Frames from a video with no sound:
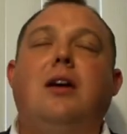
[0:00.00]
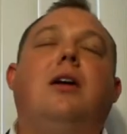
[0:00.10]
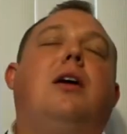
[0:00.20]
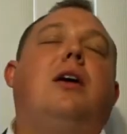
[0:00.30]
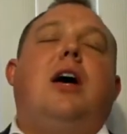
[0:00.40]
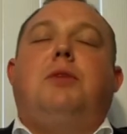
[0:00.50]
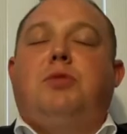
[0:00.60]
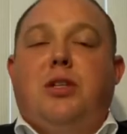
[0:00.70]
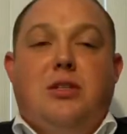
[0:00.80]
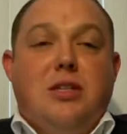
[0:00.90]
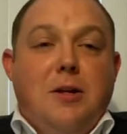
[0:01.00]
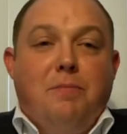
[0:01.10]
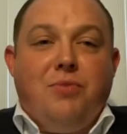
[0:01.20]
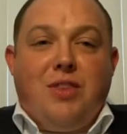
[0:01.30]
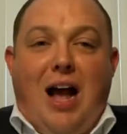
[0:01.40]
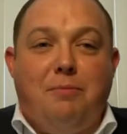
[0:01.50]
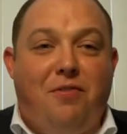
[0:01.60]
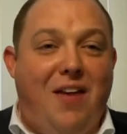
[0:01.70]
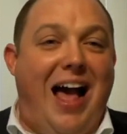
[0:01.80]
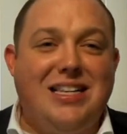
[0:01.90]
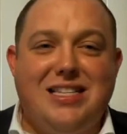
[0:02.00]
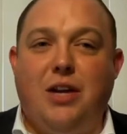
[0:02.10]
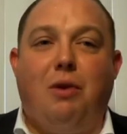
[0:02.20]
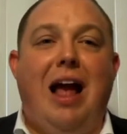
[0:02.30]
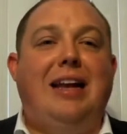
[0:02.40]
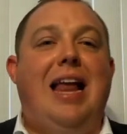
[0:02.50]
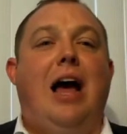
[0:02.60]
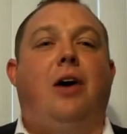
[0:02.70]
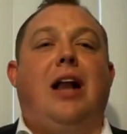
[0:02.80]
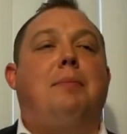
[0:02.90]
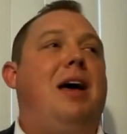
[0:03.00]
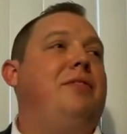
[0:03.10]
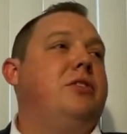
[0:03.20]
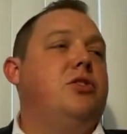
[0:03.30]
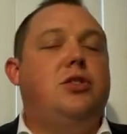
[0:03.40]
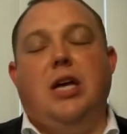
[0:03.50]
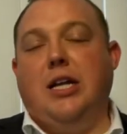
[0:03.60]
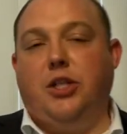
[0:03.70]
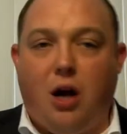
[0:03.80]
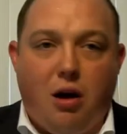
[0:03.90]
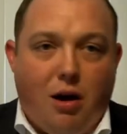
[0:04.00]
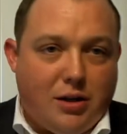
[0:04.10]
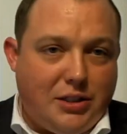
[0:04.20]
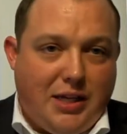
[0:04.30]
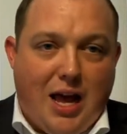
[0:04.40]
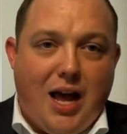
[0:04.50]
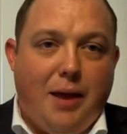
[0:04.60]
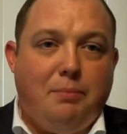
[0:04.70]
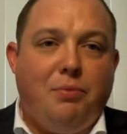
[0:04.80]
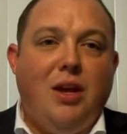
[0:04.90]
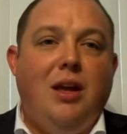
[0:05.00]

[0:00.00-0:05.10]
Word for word: Oh, I'm just, I'm fasting right now and I'm having such a hard time.